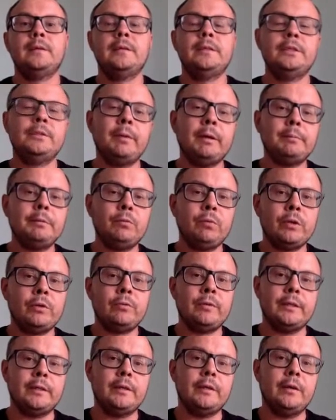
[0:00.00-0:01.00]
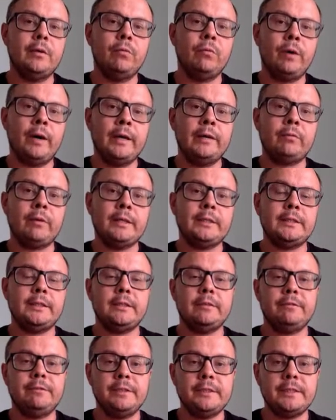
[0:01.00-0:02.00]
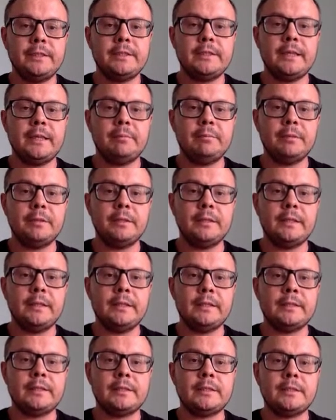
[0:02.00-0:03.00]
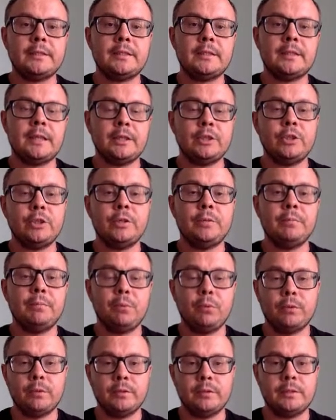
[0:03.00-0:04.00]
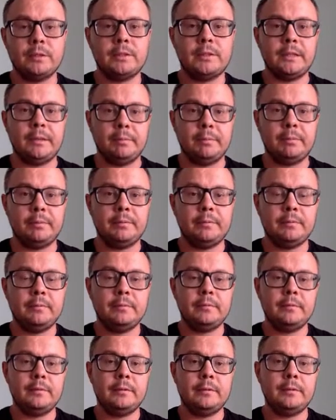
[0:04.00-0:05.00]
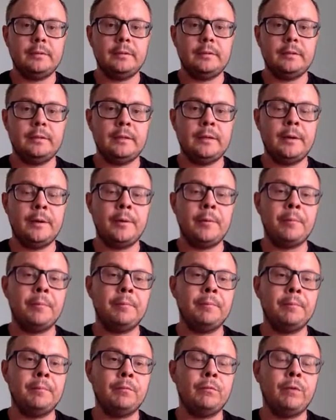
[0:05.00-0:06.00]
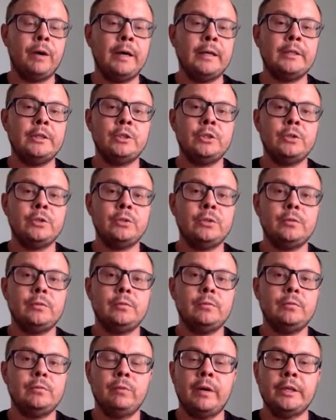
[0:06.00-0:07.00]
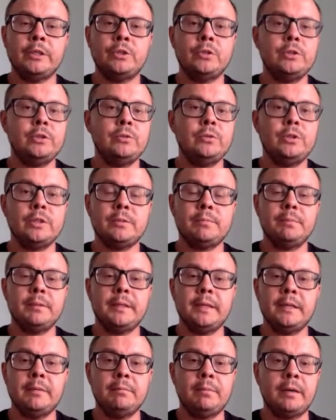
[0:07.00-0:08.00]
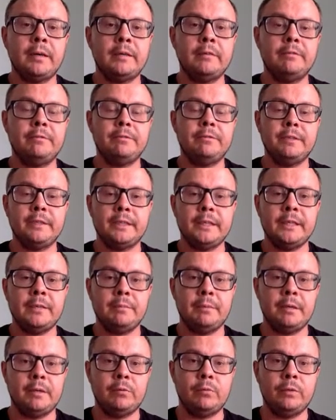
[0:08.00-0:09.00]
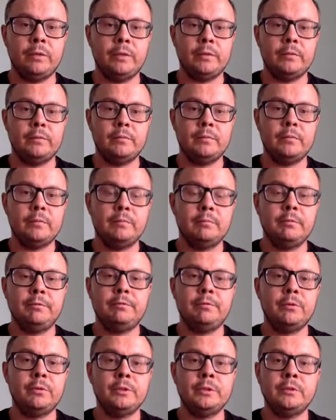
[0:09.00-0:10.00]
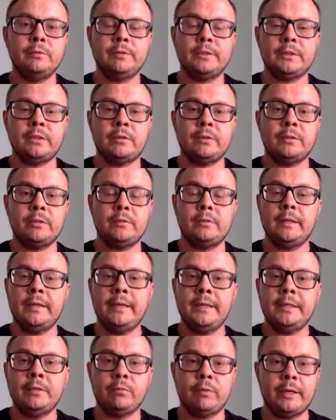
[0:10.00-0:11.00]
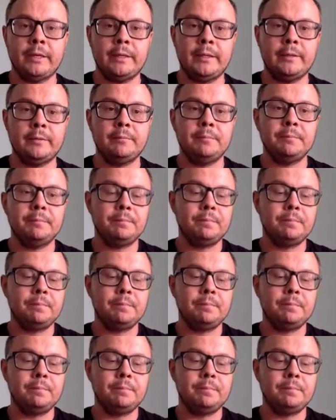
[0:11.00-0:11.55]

You might be wondering why writing a thesis statement is such an important step. Why should you just begin by thinking about one before you've started any writing?